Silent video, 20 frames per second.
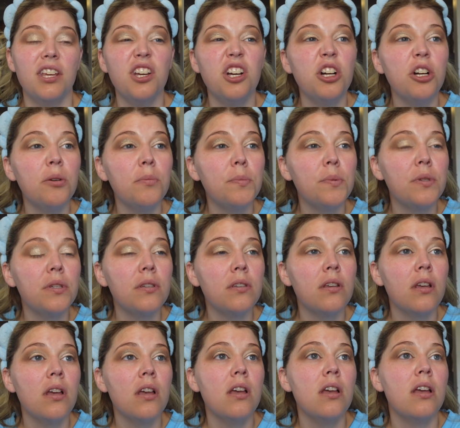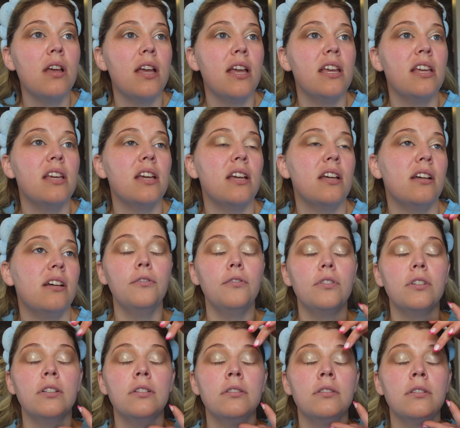So basically I'm just
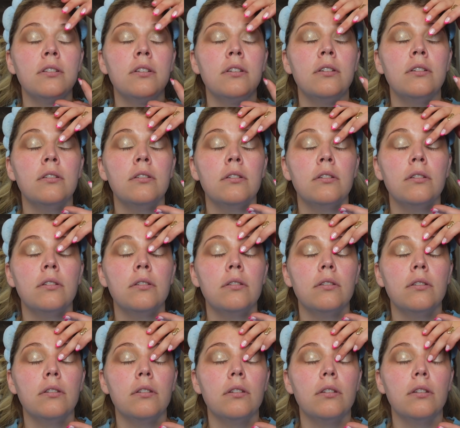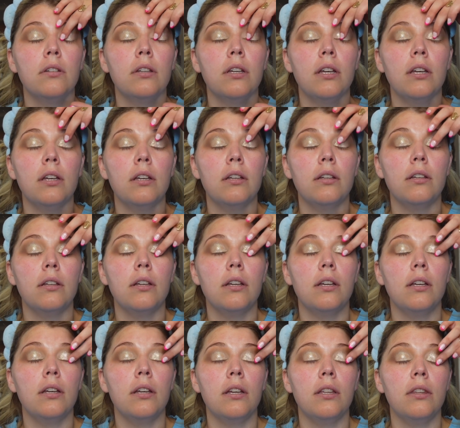layering a normal
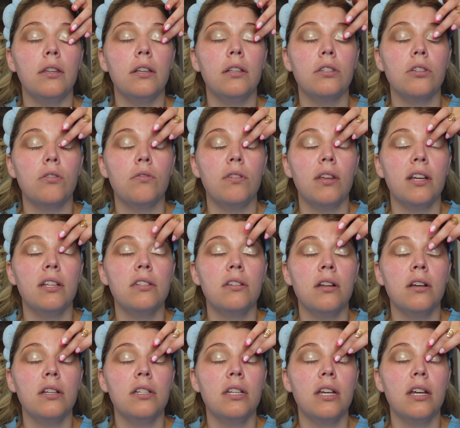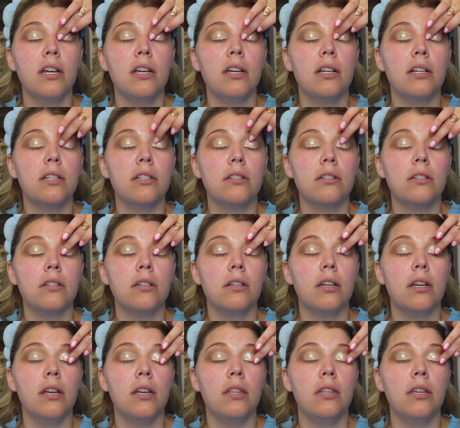champagne and then a brighter champagne.